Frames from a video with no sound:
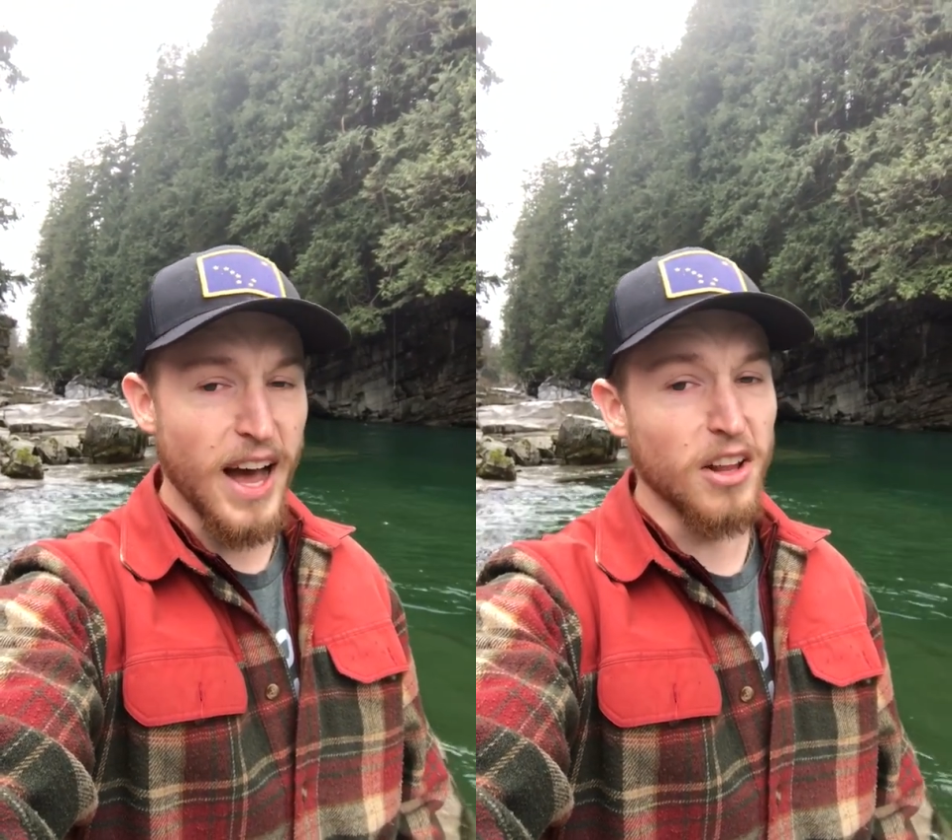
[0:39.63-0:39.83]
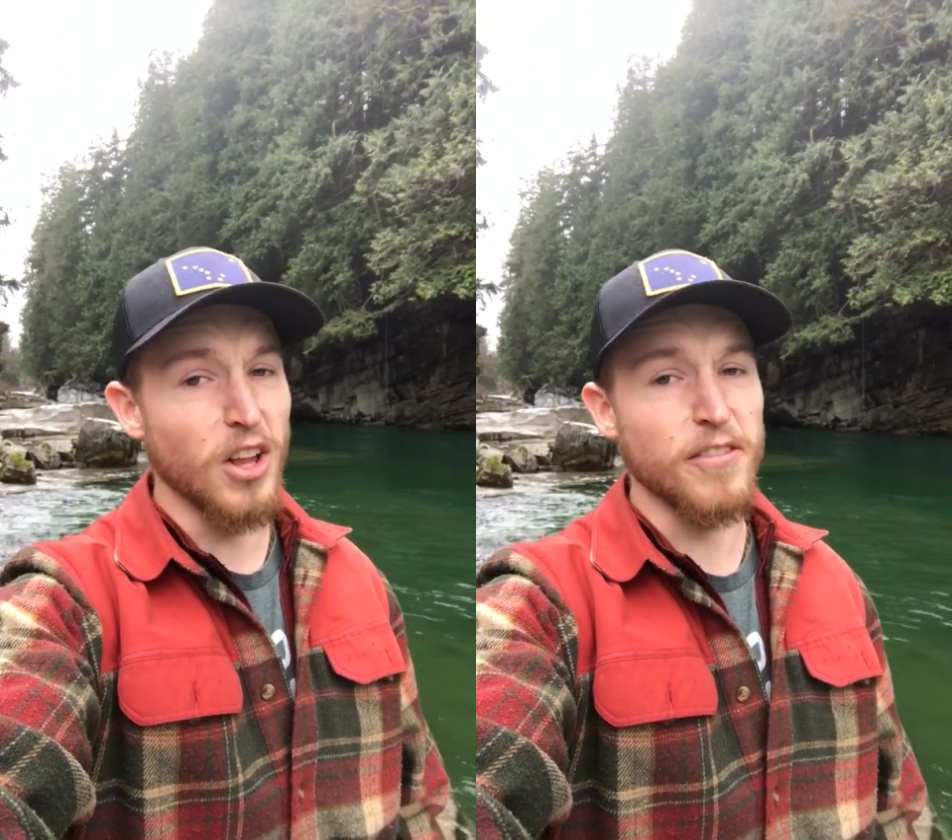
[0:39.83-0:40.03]

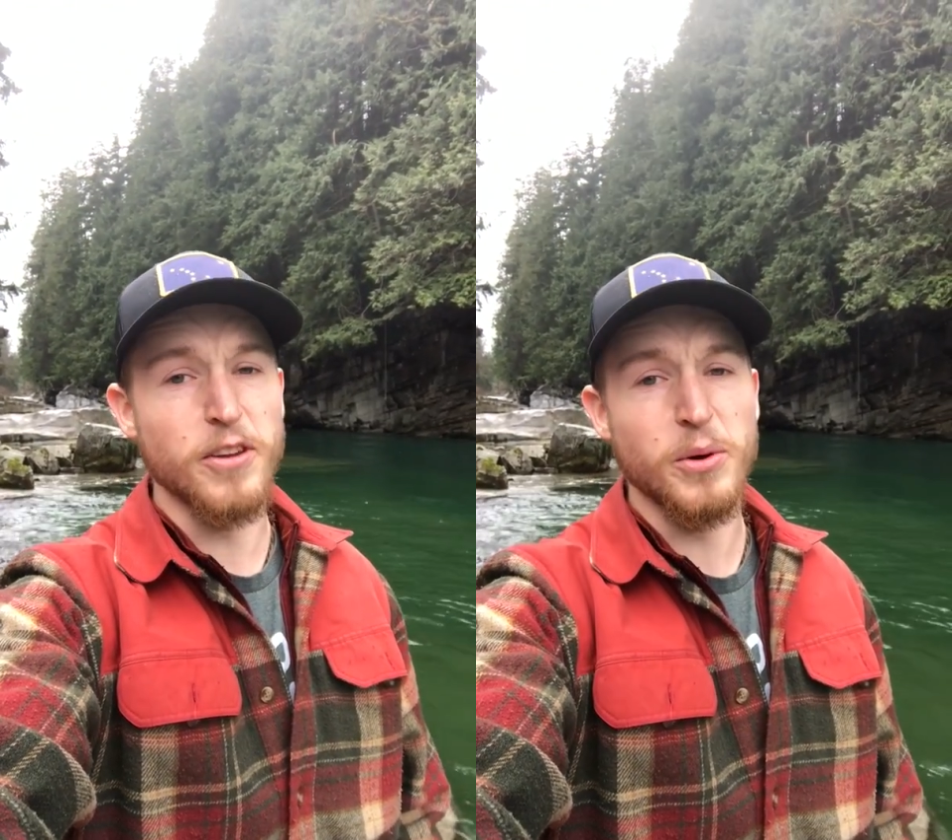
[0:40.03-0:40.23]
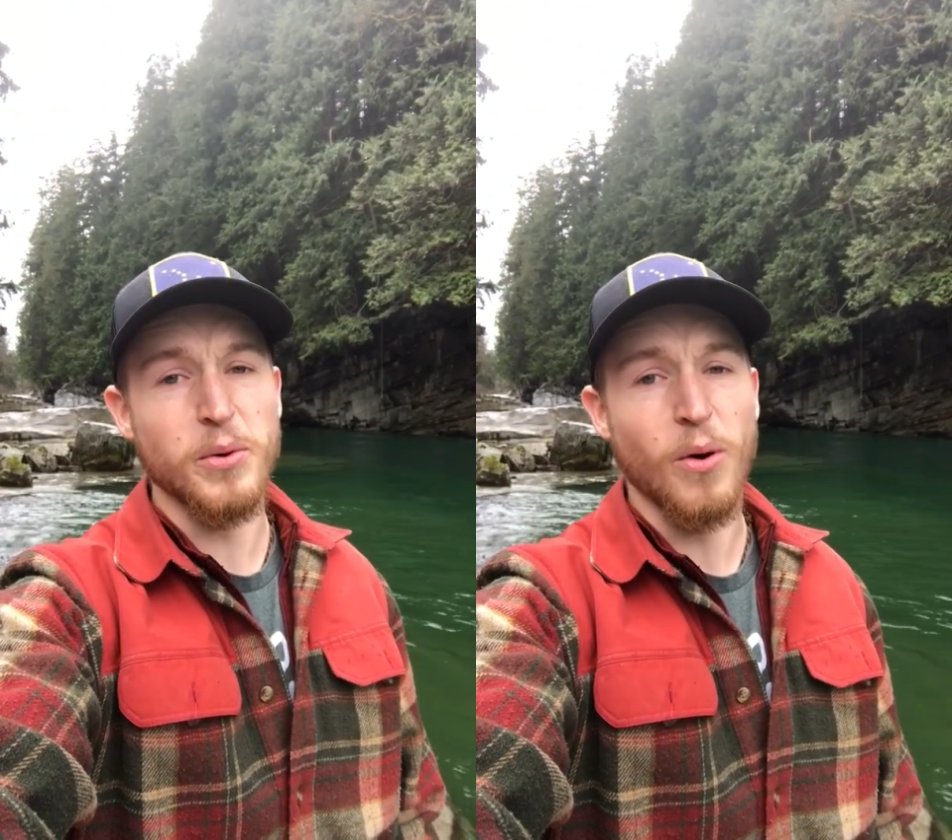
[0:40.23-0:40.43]
I love
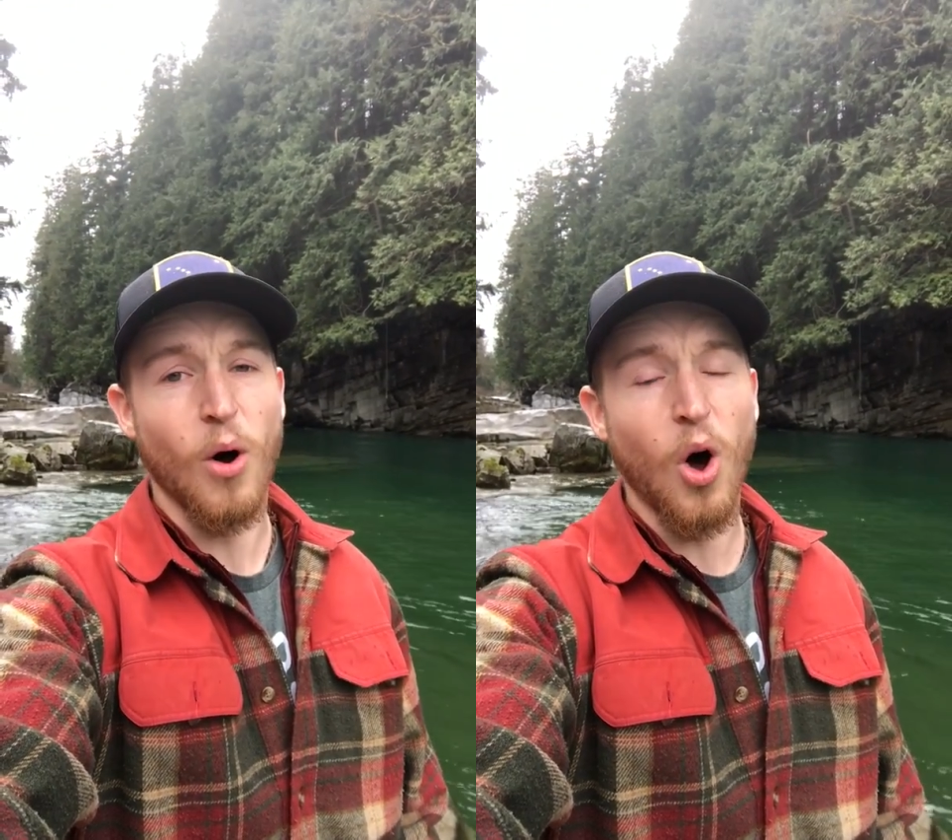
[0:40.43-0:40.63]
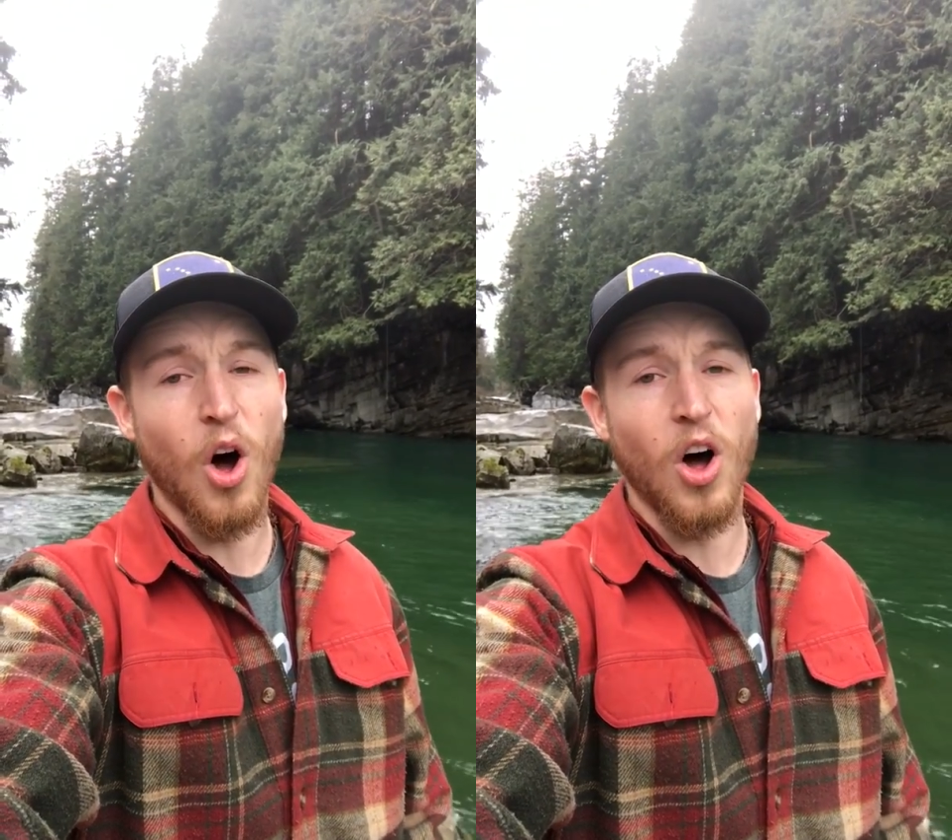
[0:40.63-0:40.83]
you
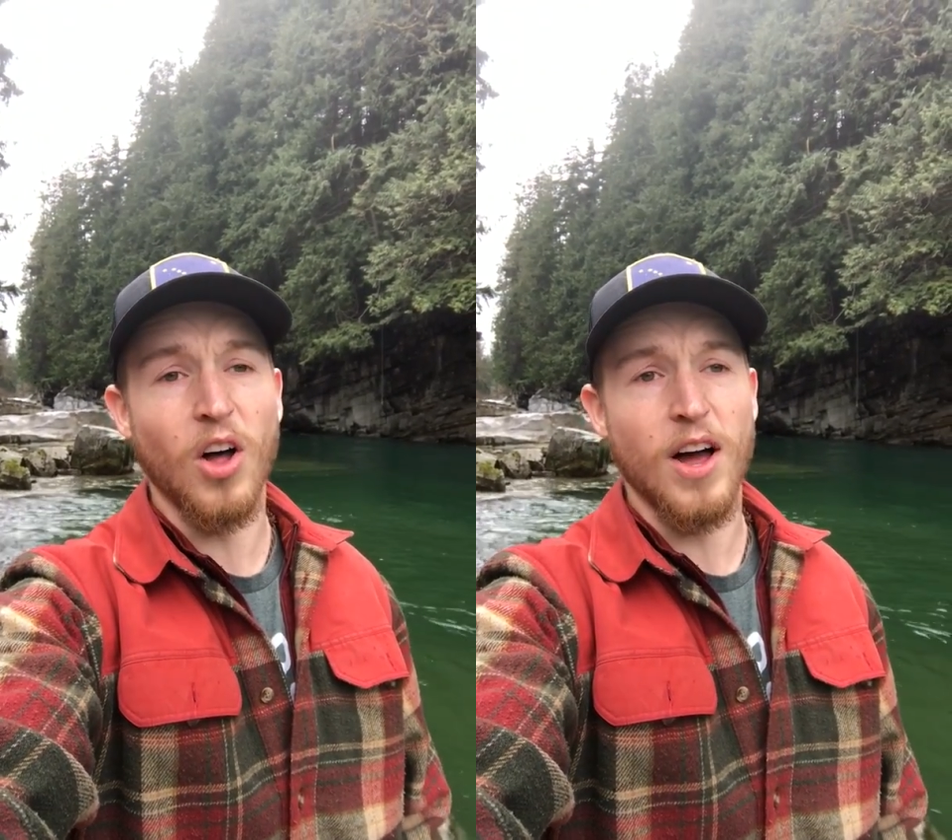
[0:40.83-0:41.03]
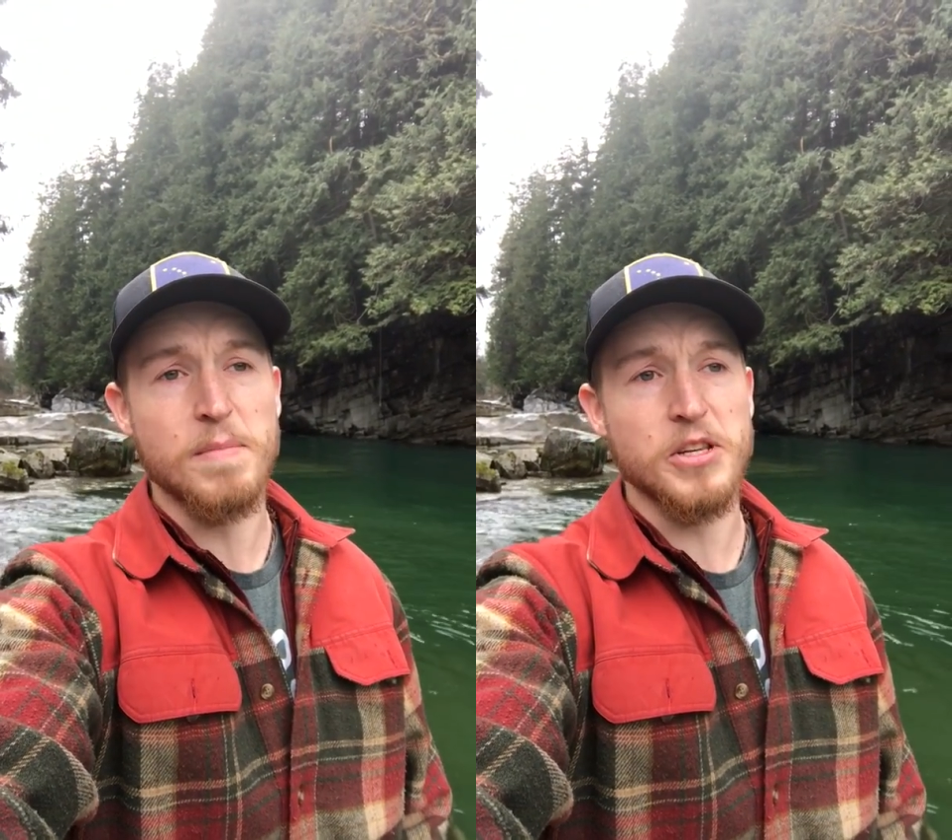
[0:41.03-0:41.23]

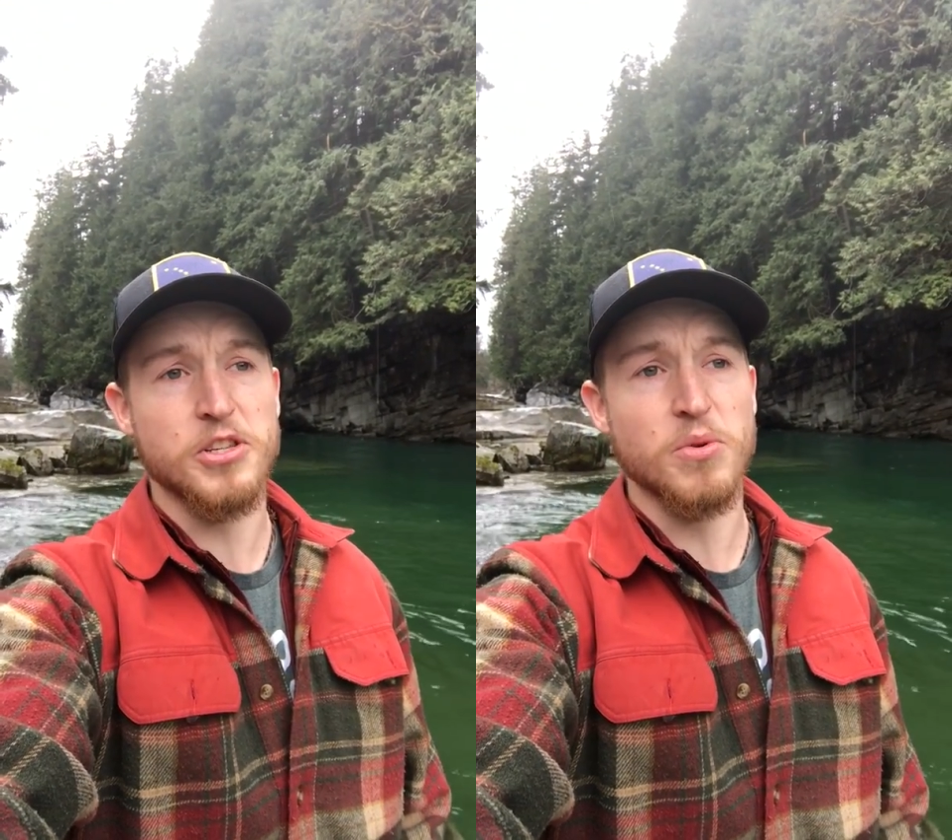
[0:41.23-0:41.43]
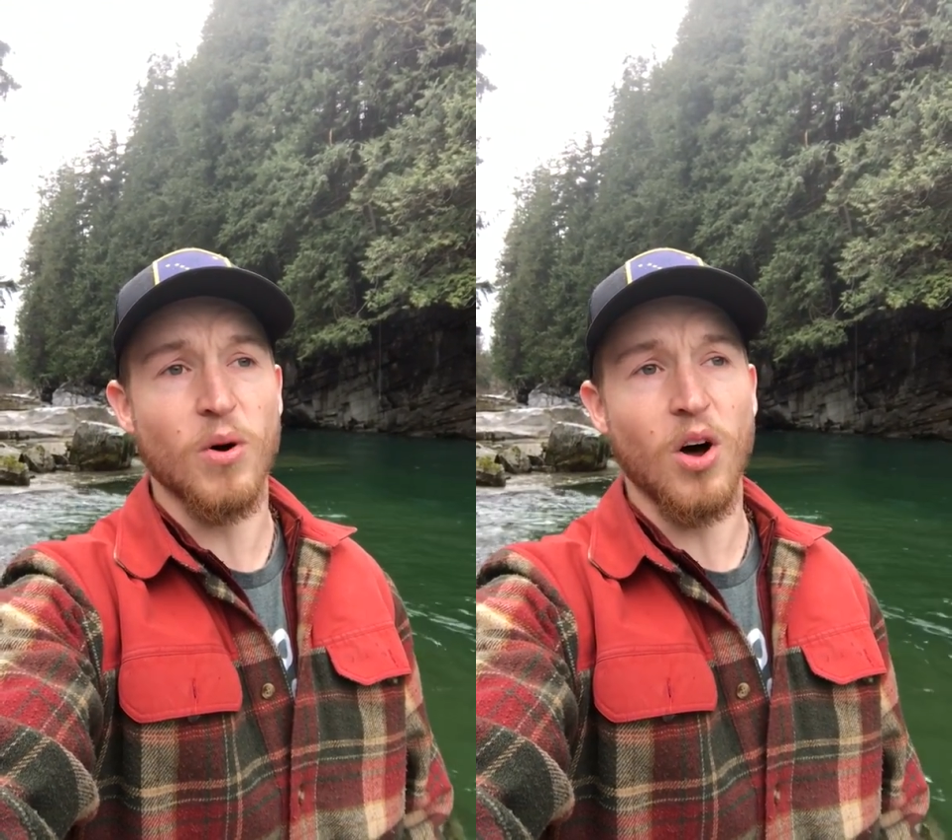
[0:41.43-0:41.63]
all. I miss
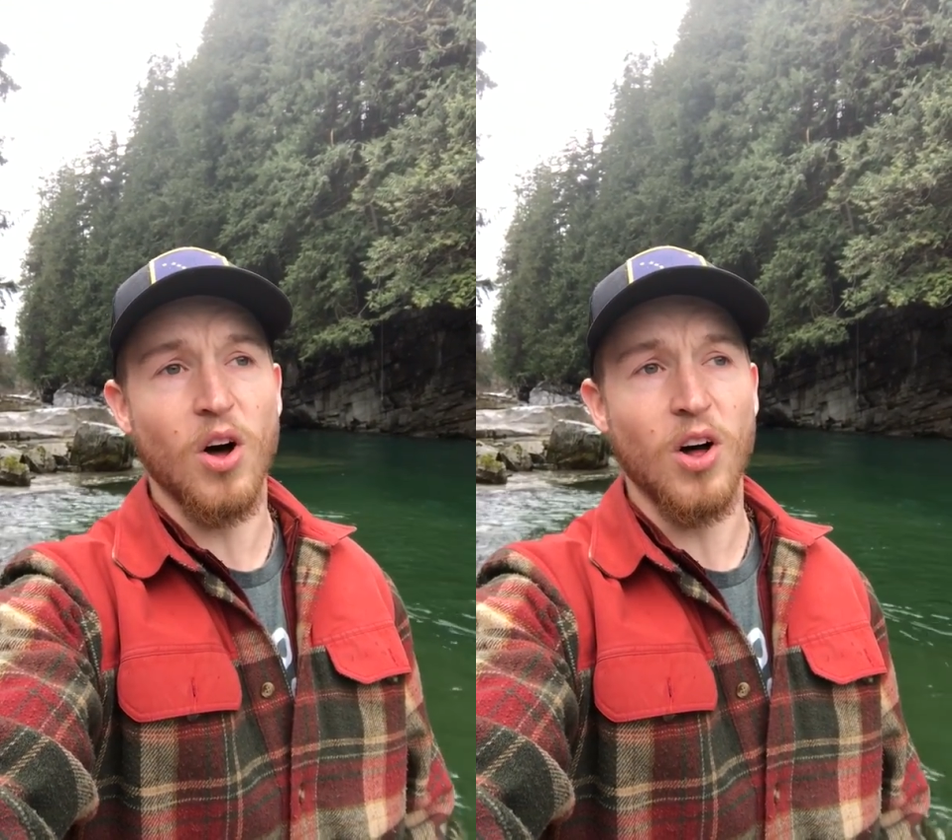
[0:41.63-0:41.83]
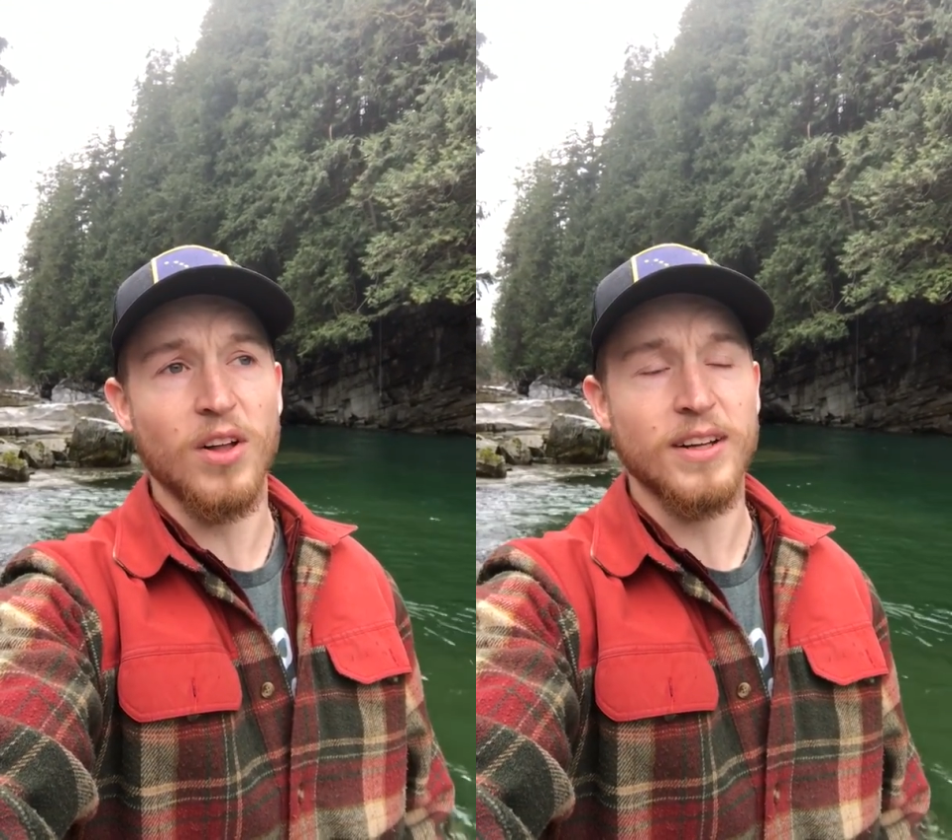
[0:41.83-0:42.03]
you
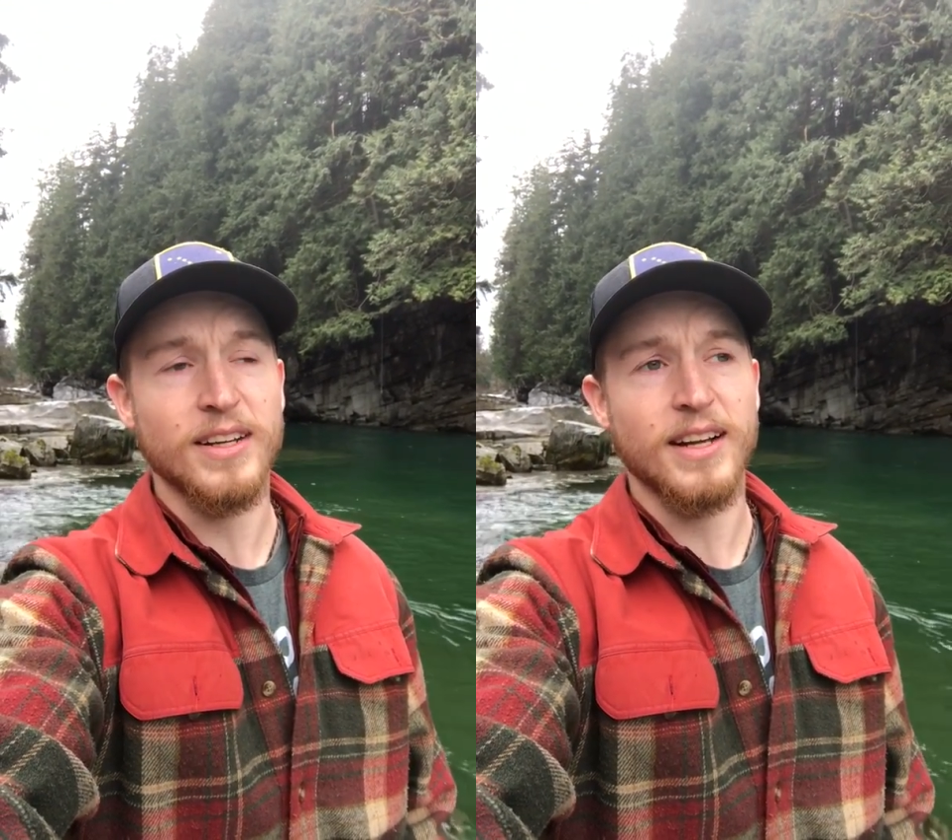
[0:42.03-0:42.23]
all.